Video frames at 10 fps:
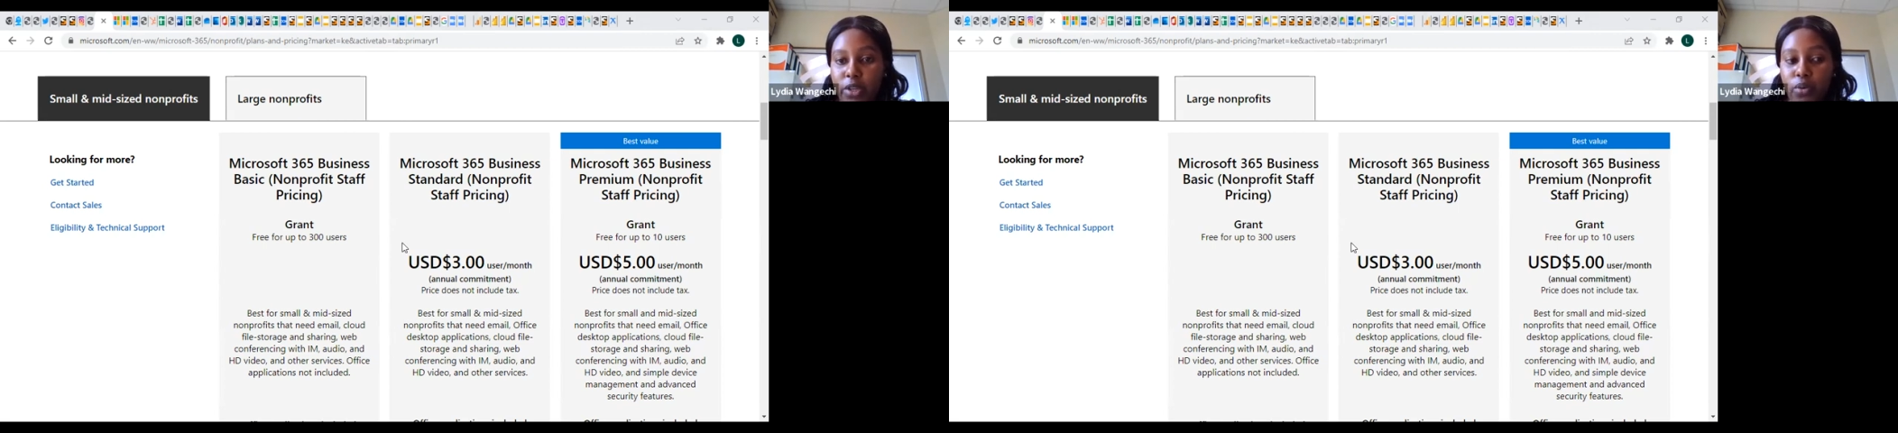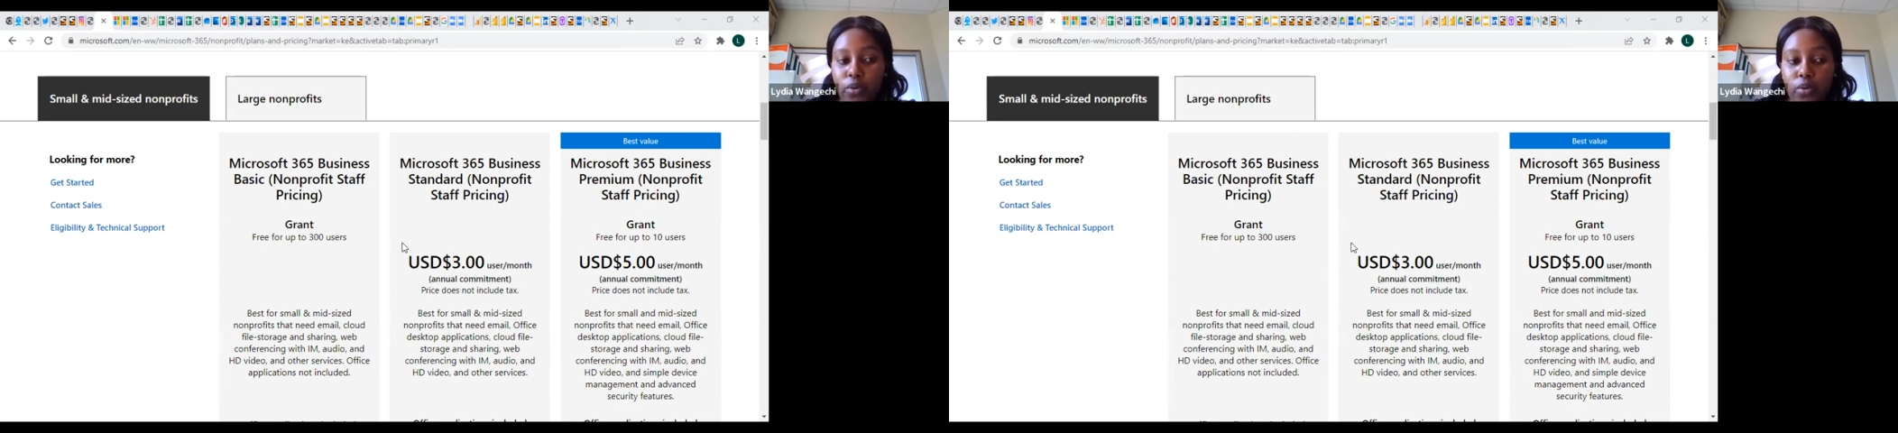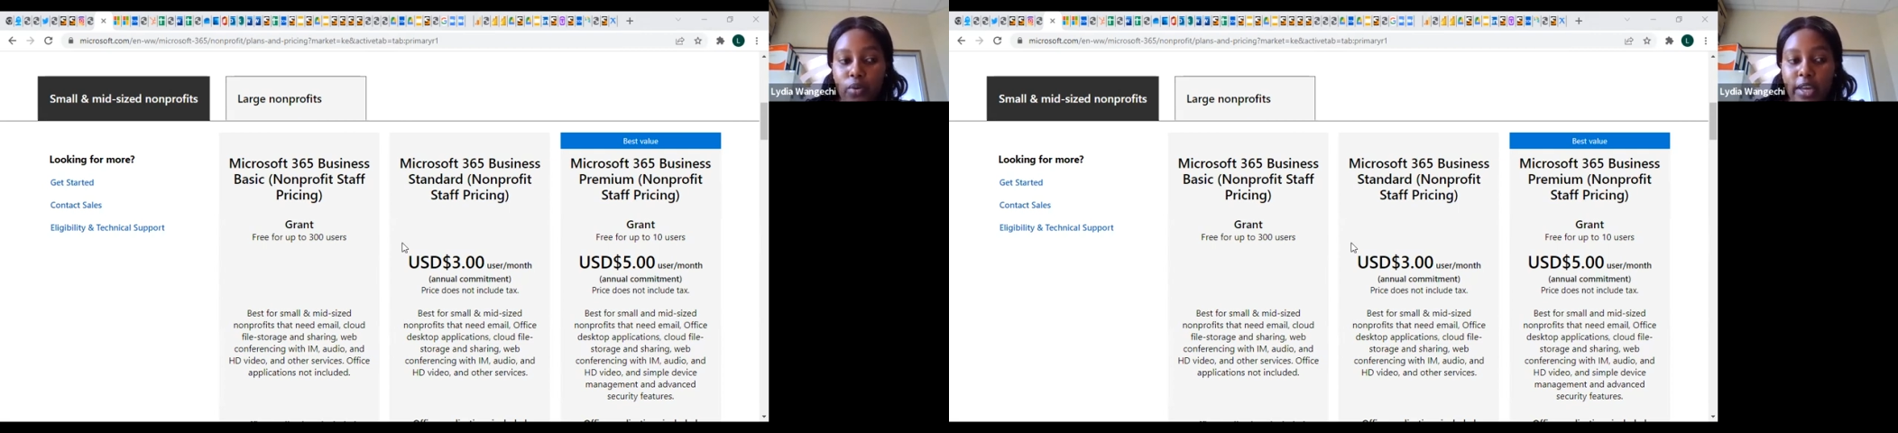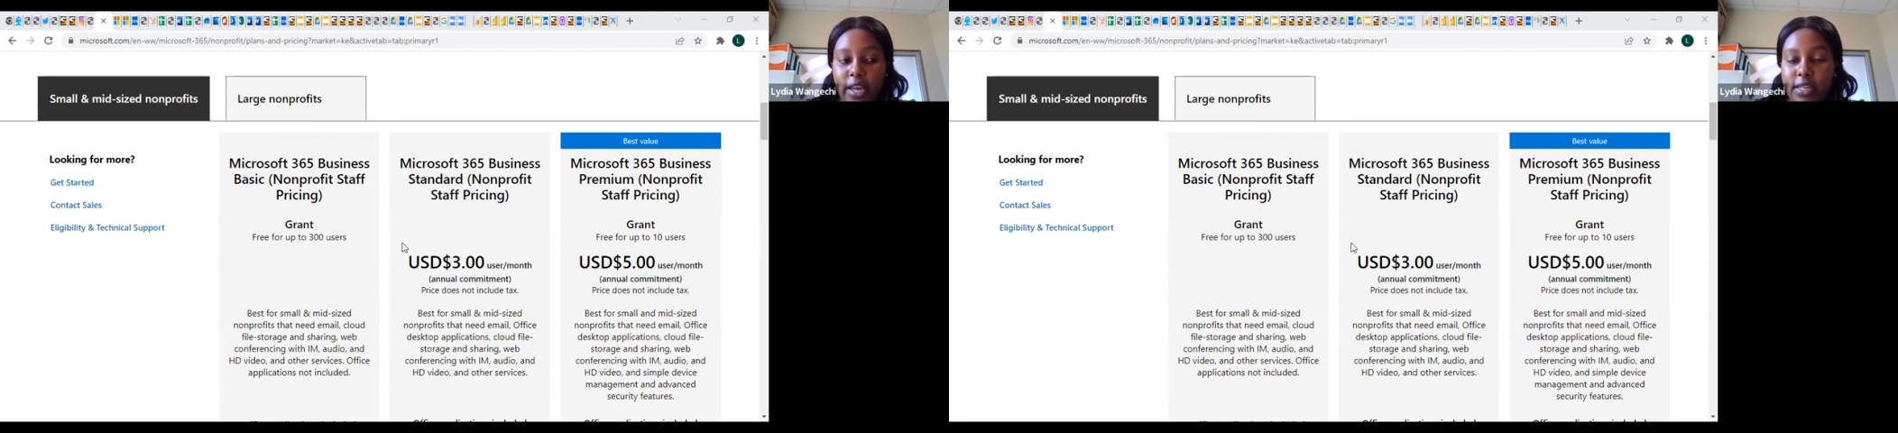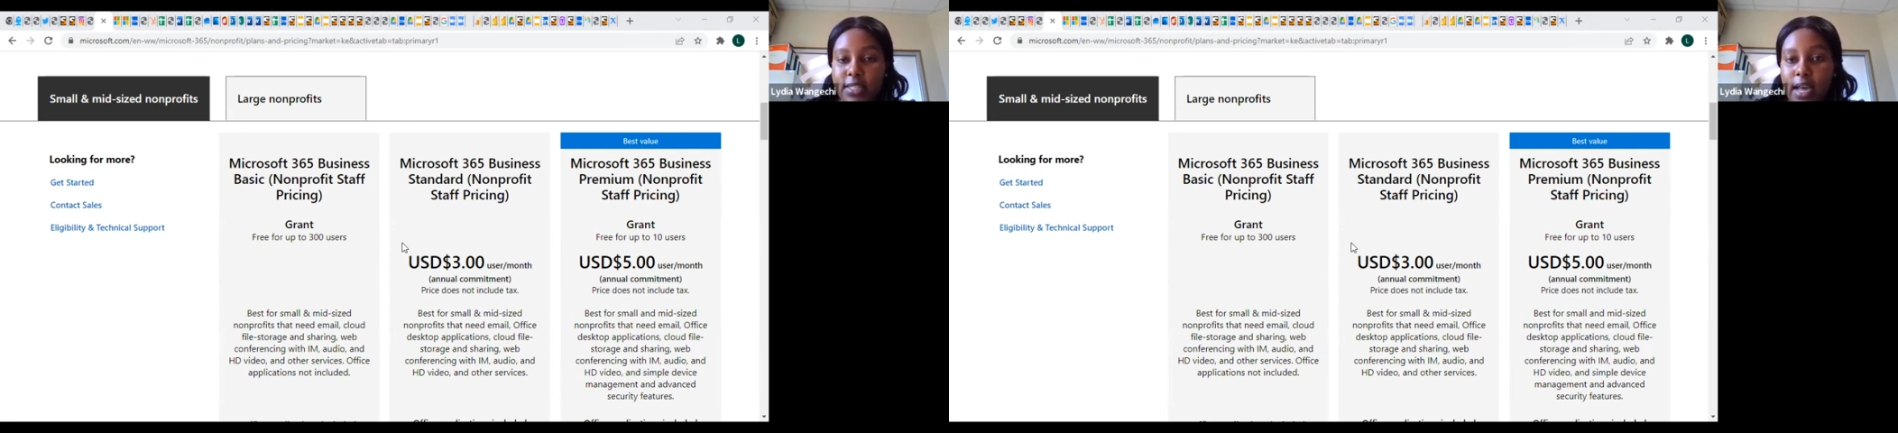you
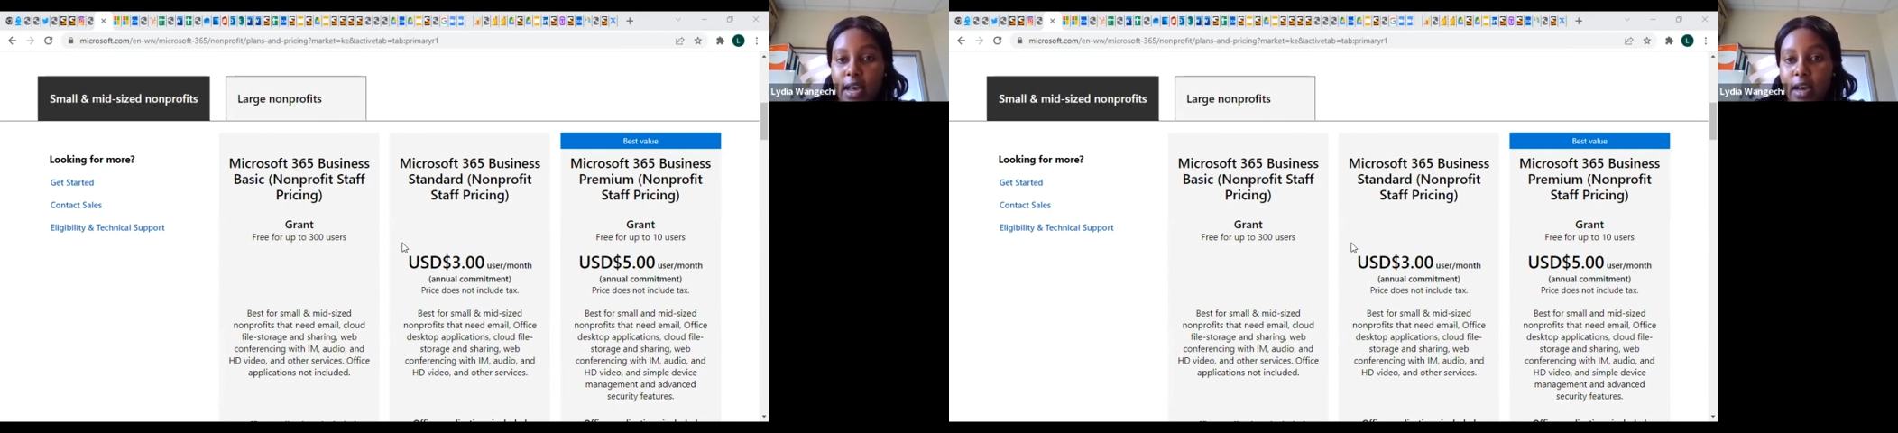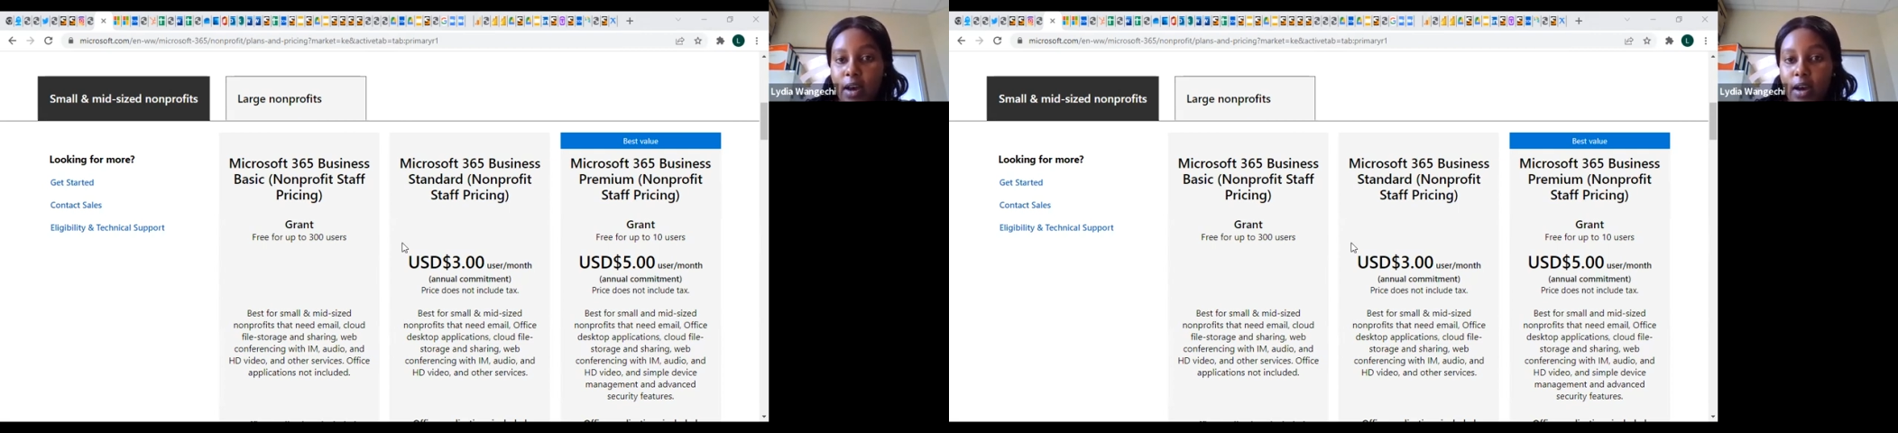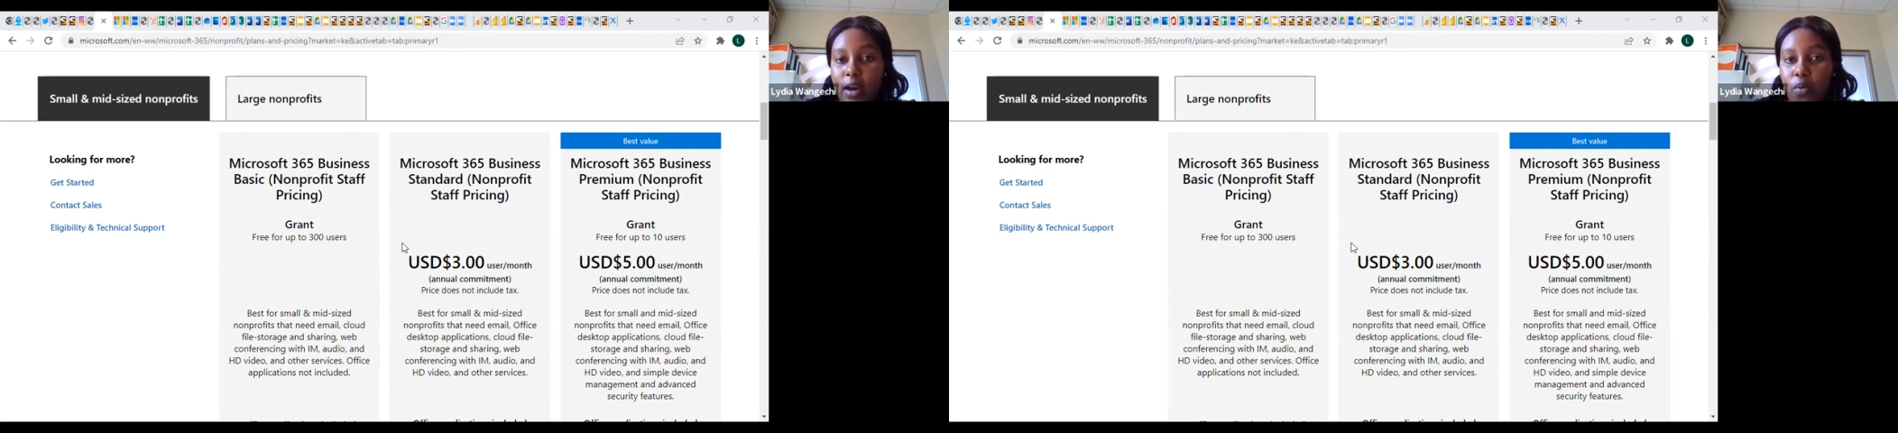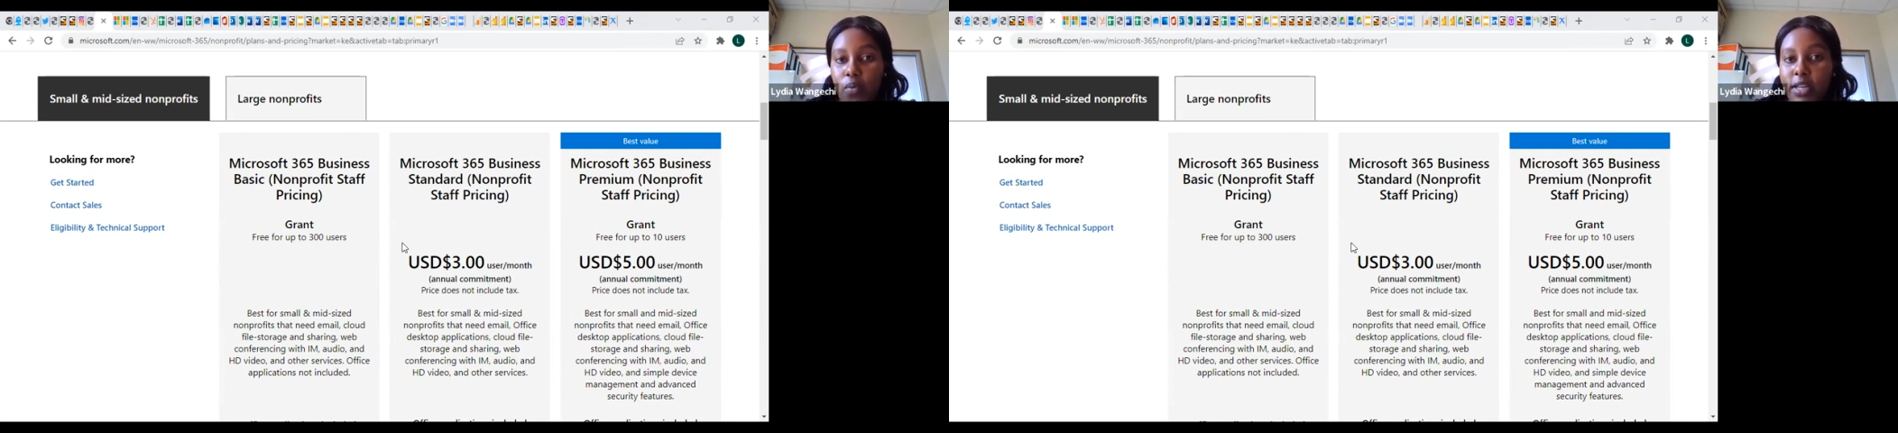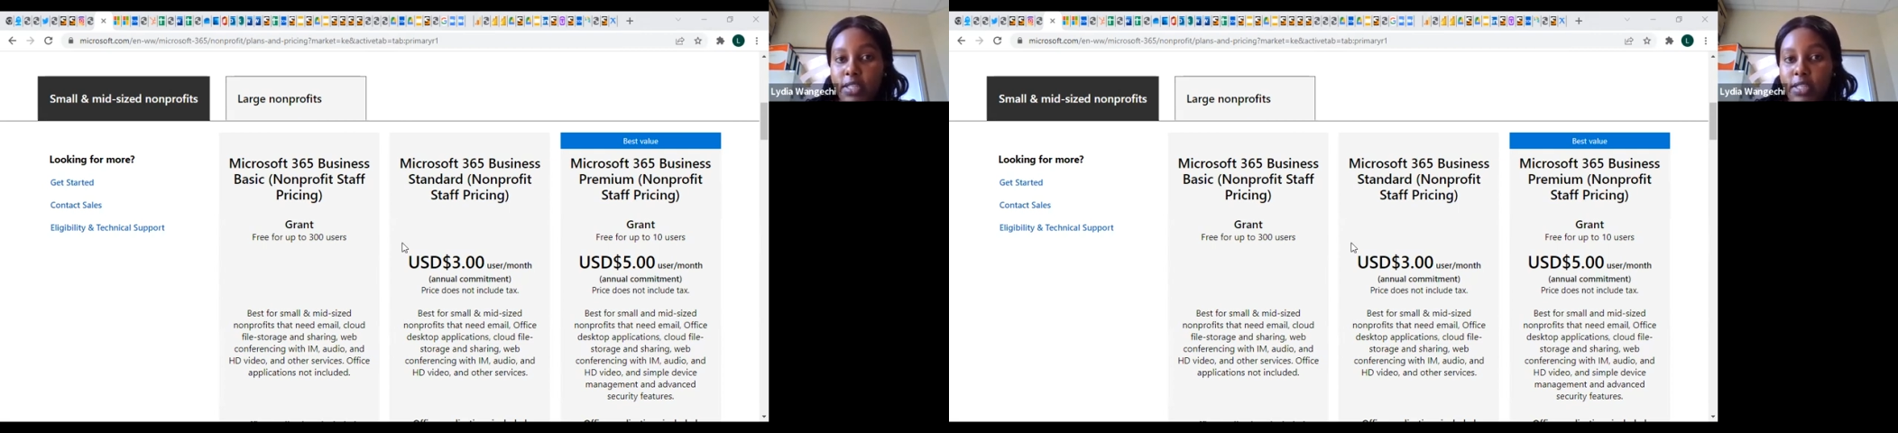get 1